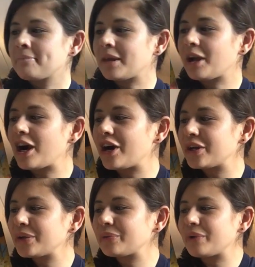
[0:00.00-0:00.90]
The
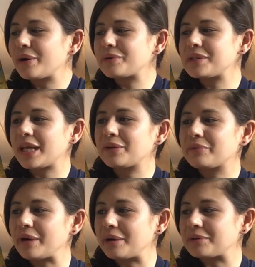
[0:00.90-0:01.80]
garden grows and
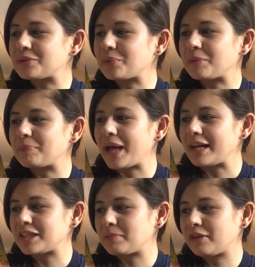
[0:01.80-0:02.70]
grows with
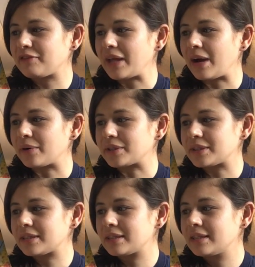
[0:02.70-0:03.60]
blossoming
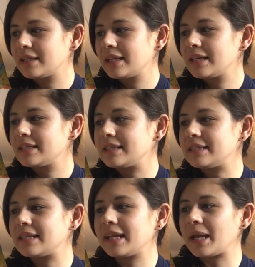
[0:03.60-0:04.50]
flowers.
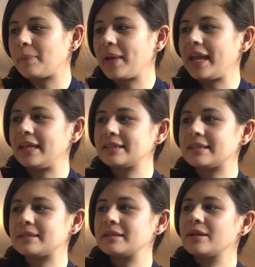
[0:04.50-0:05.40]
Zinnia
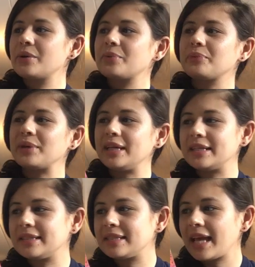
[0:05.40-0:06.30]
paints,
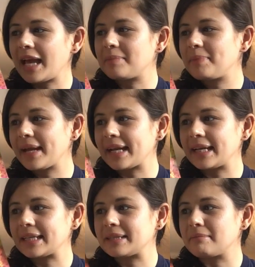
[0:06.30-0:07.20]
reads, and
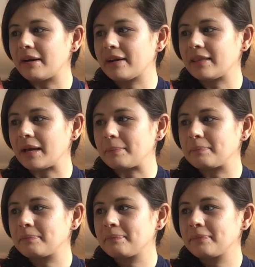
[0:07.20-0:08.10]
picnics among them.
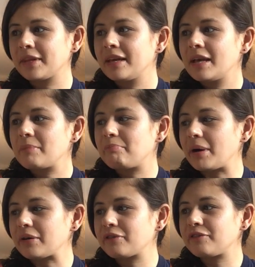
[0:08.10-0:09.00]

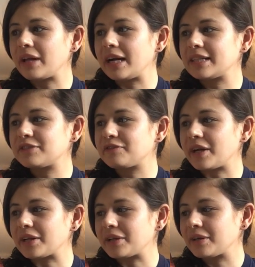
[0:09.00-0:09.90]
Butterflies
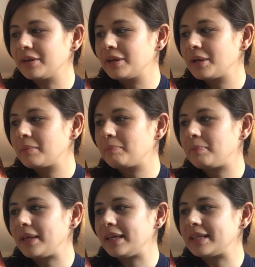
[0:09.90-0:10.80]
flutter,
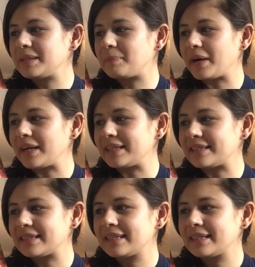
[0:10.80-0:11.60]
bees buzz.